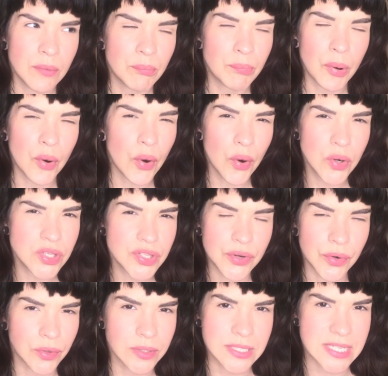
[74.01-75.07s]

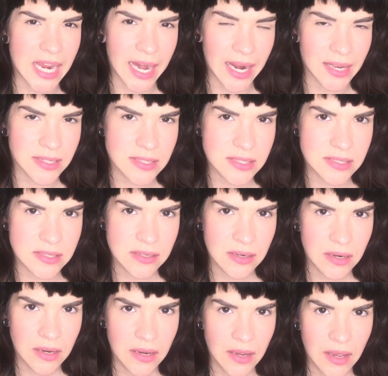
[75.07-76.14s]
personal dance
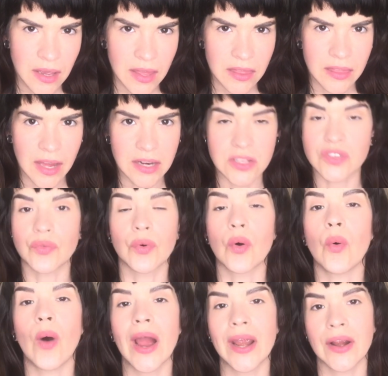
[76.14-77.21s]
that is
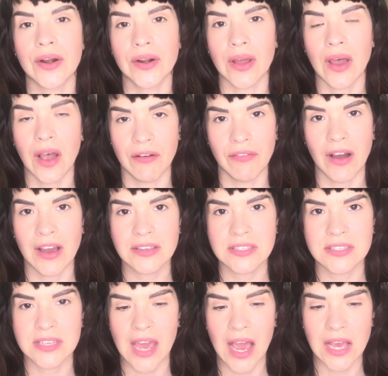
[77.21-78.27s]
required of
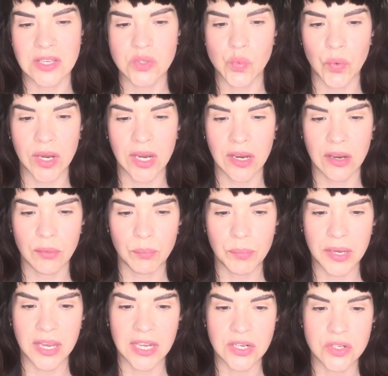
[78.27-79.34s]
us as we
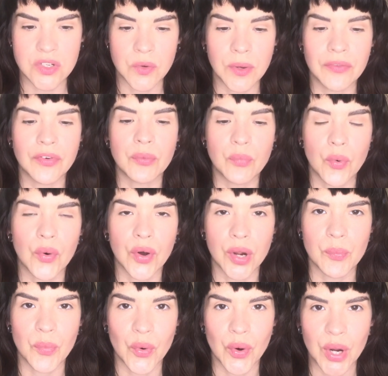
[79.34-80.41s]
begin to even more and
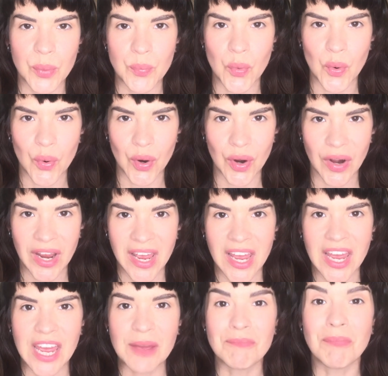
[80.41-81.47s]
more and more
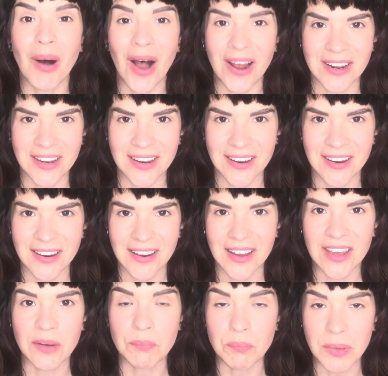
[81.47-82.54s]
embody
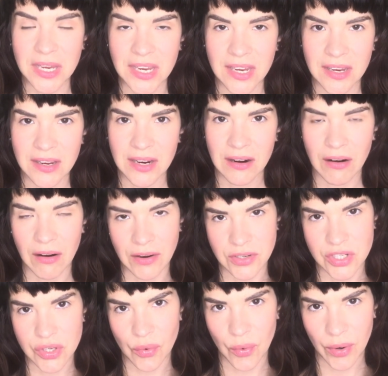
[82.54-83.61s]
and be our
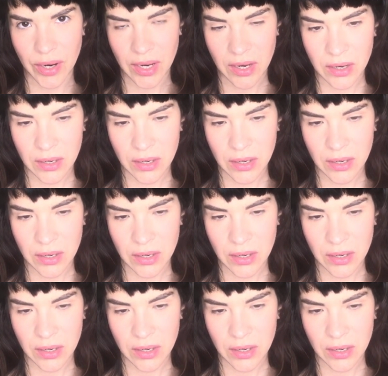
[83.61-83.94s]
joy.